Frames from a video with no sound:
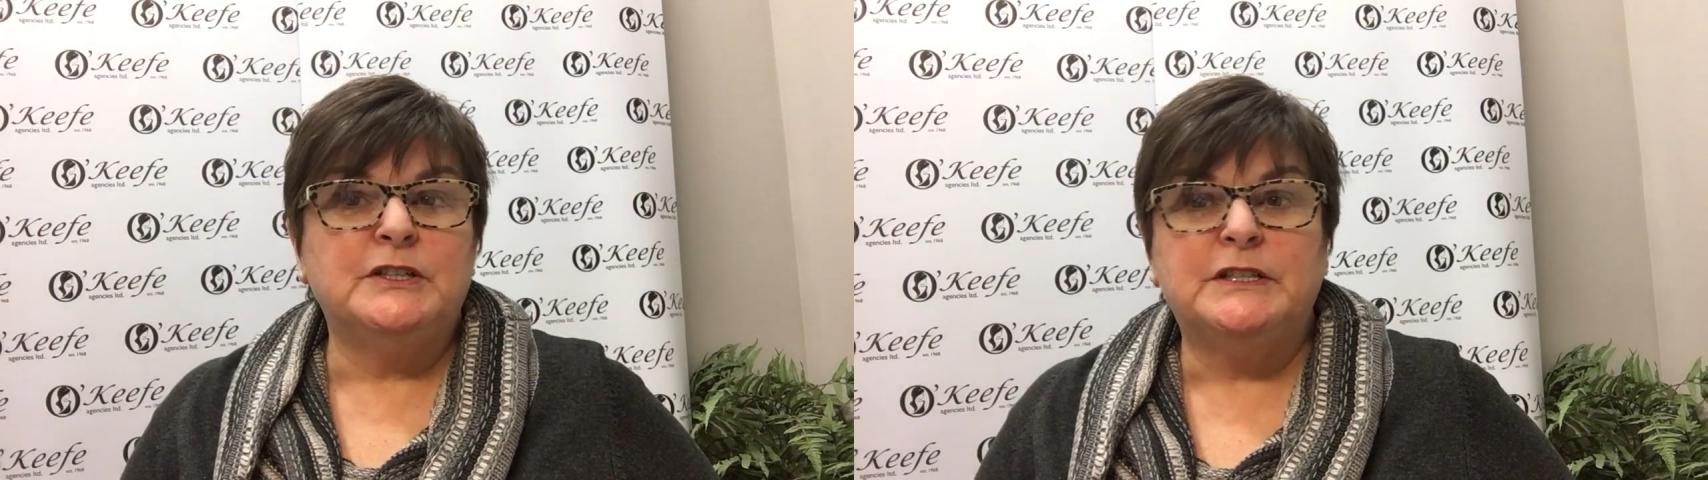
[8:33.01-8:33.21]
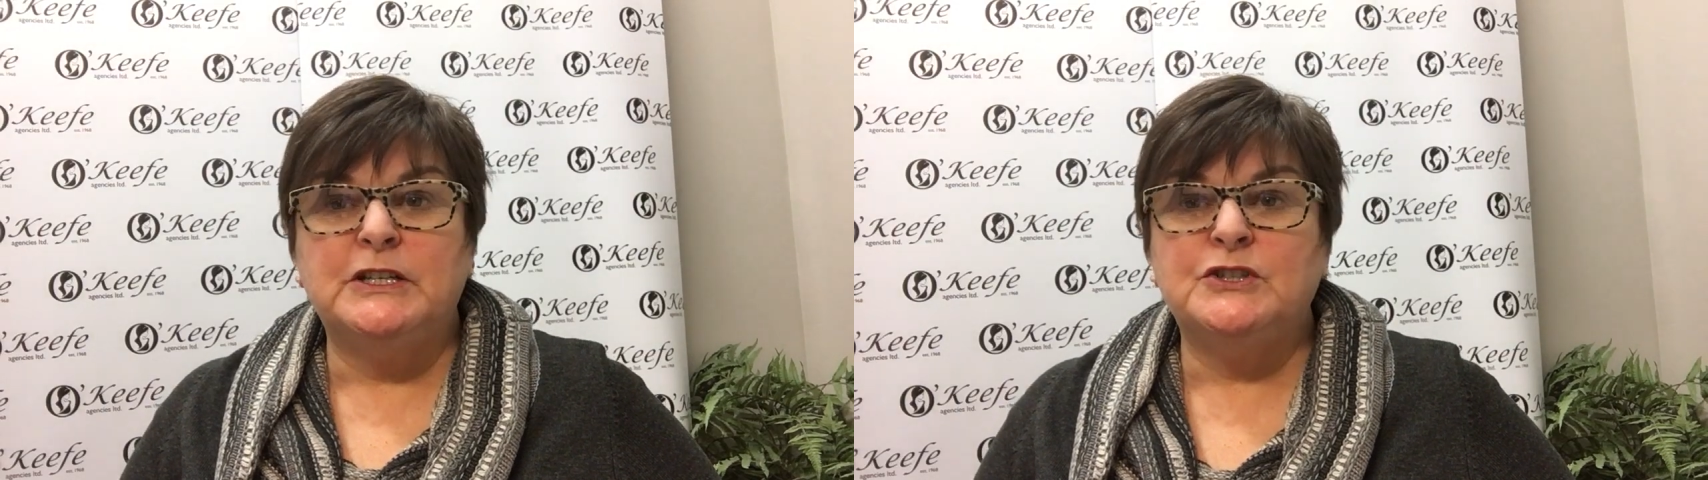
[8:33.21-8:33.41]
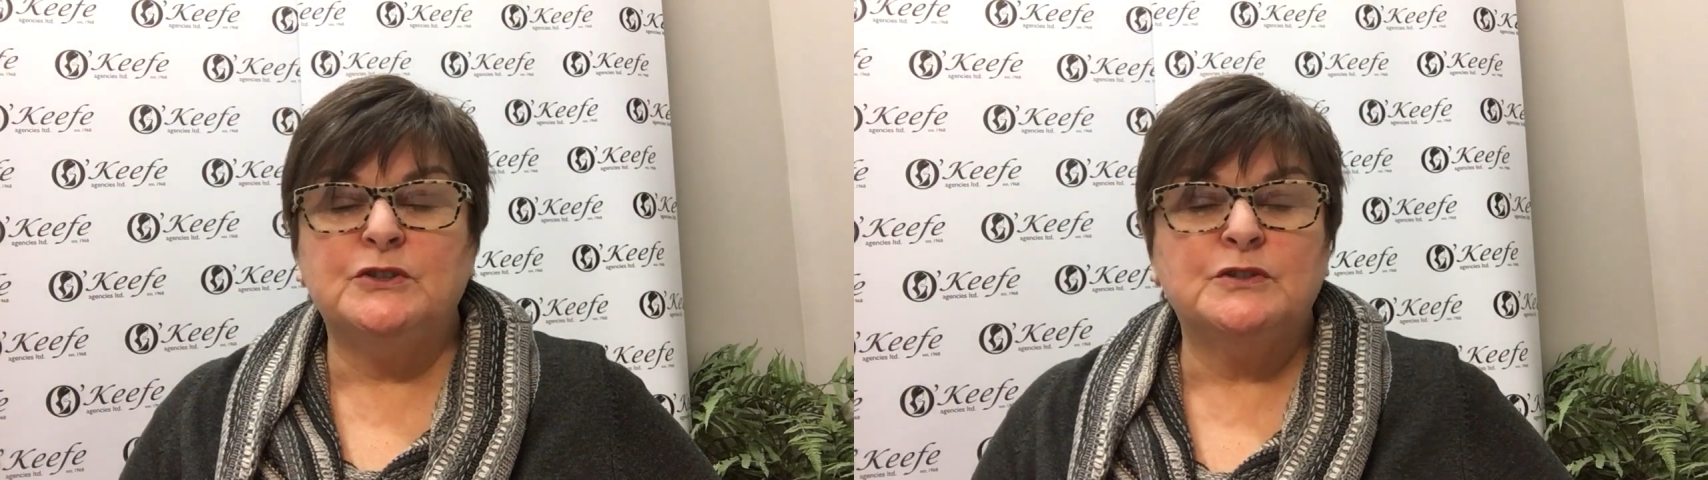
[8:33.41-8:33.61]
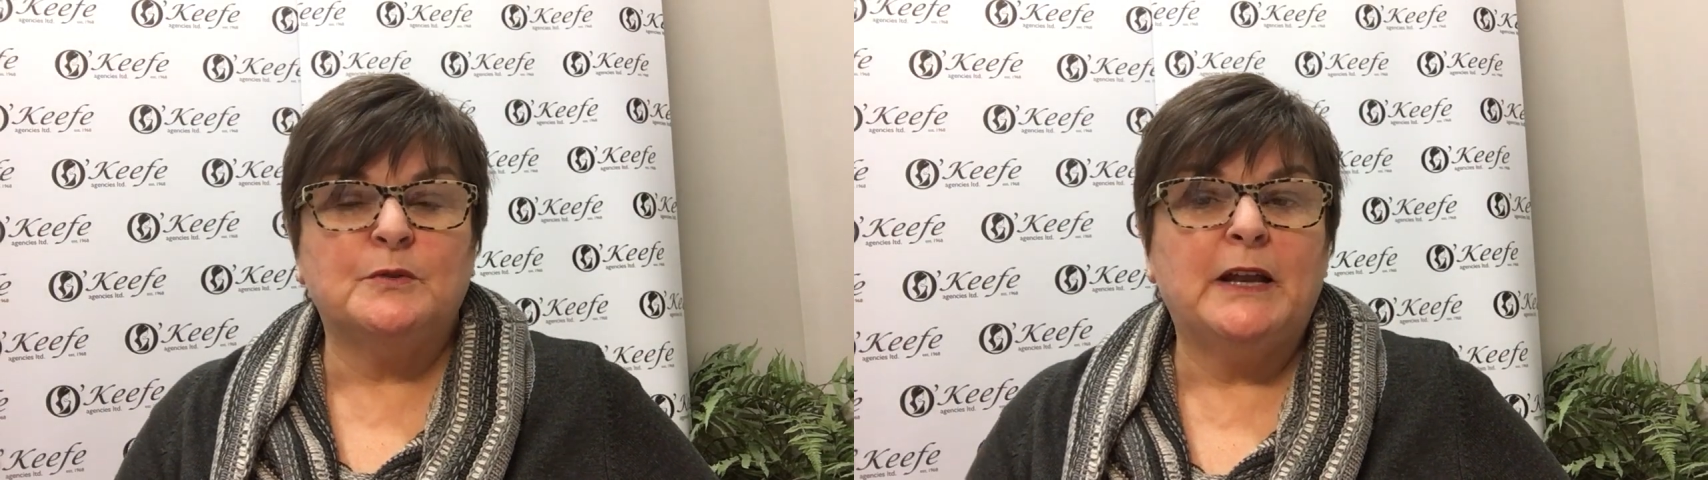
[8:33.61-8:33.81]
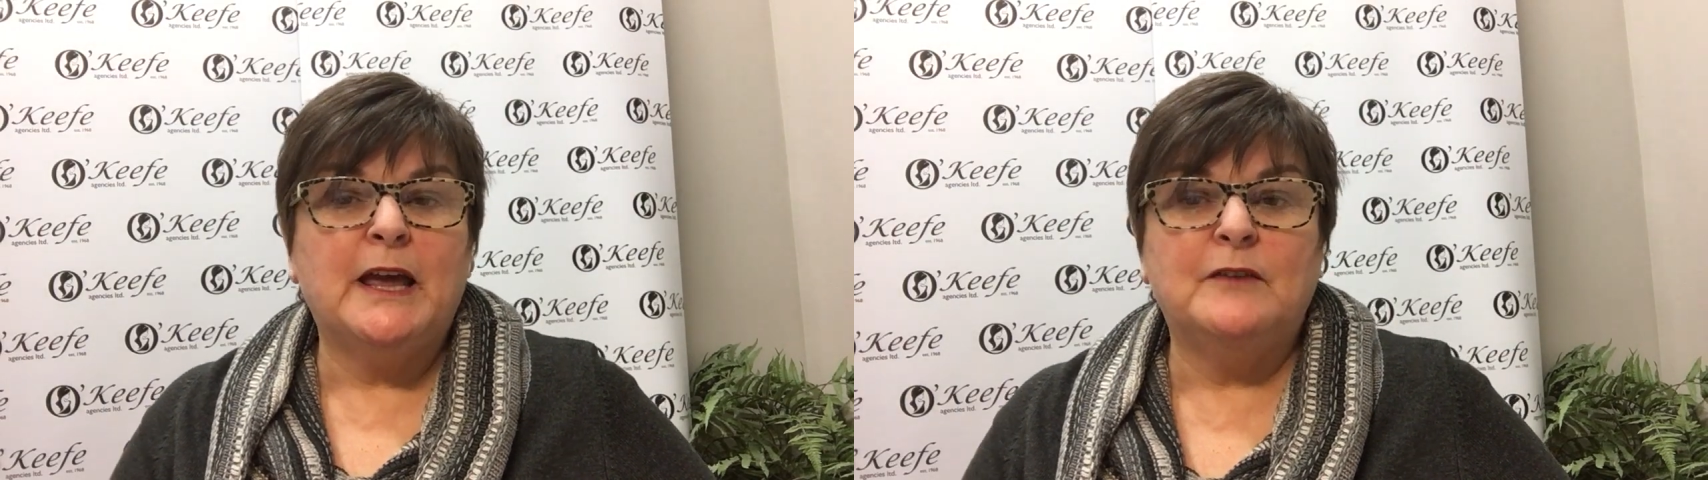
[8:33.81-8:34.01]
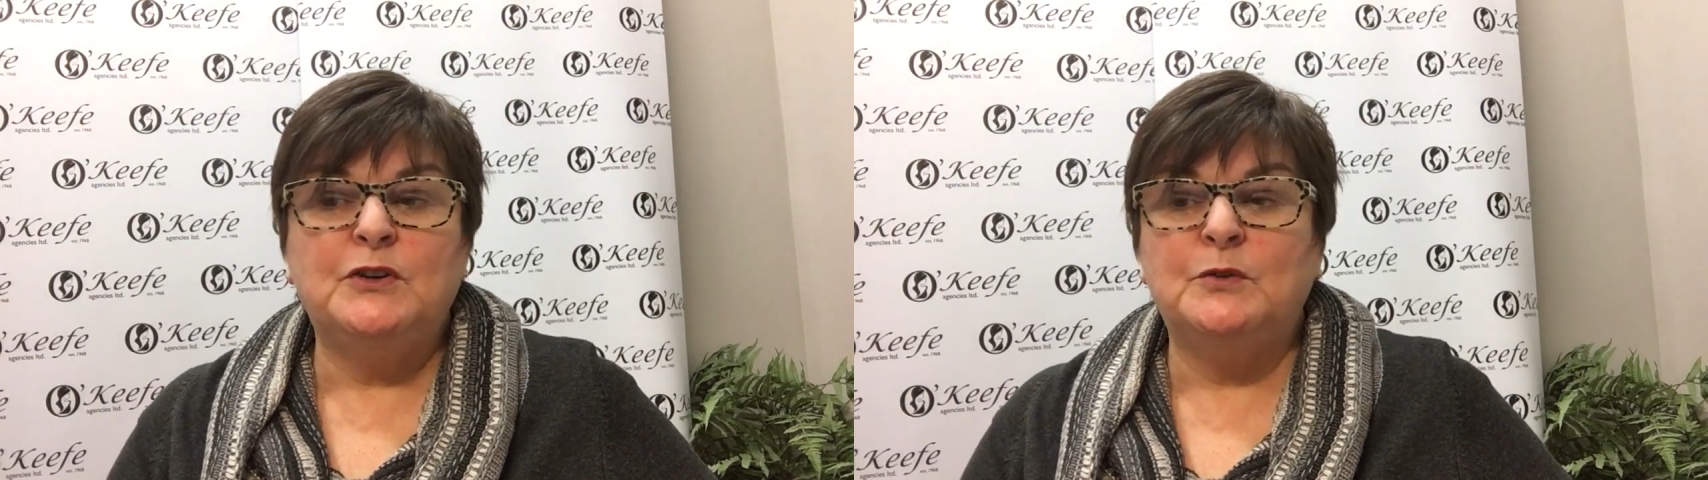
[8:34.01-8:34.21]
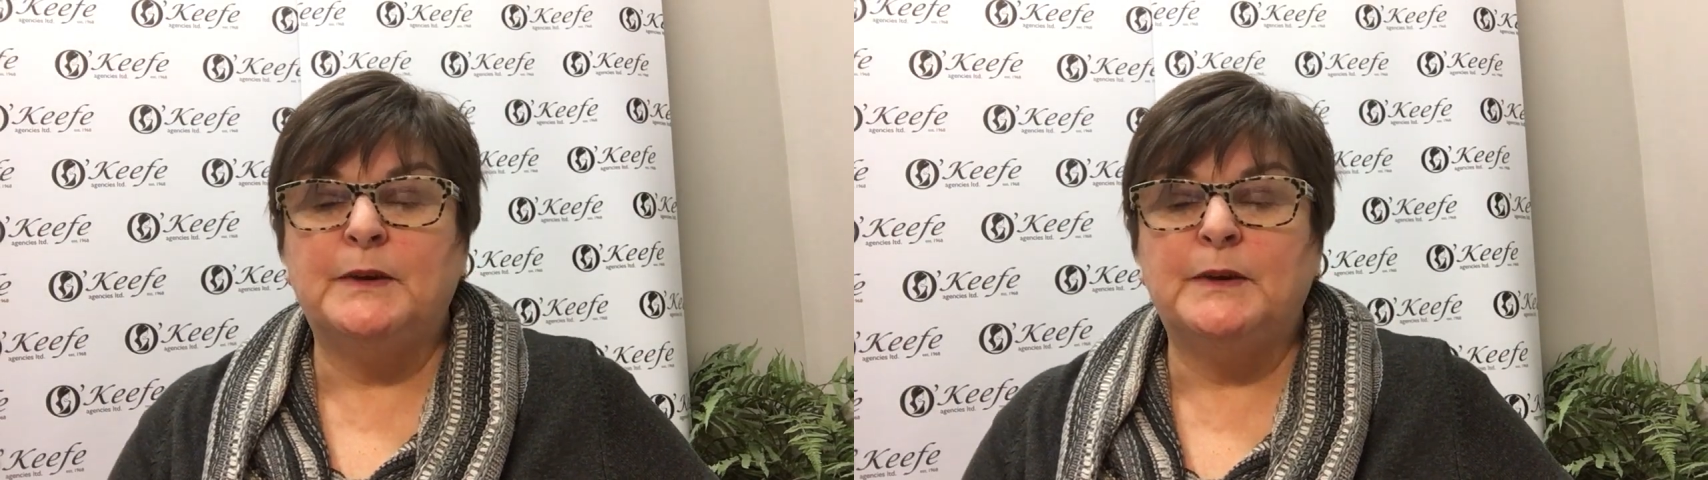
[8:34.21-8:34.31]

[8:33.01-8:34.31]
and tissues, what have you,